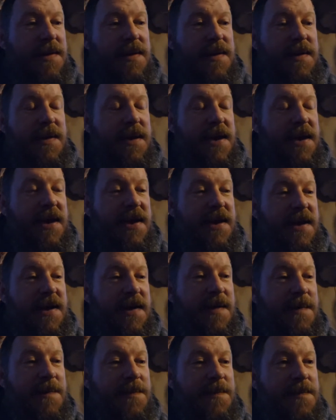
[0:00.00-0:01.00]
He
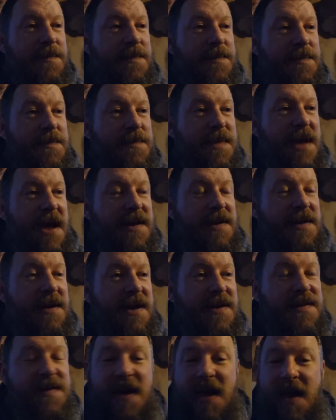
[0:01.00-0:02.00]
had a
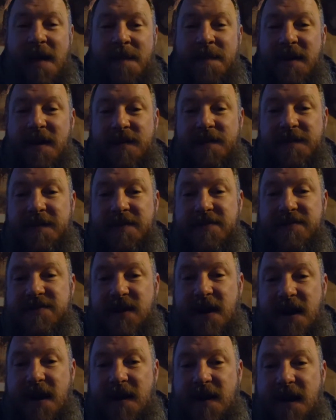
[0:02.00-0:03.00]
great time, caught his first
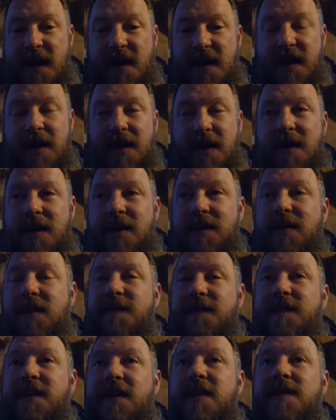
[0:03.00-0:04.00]
trout out here. I'd
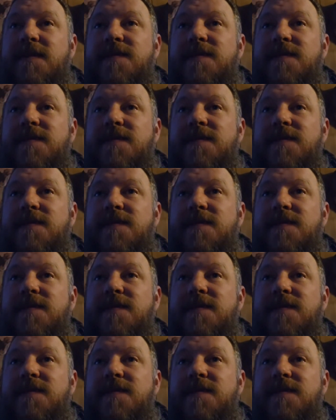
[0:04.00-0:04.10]
love to get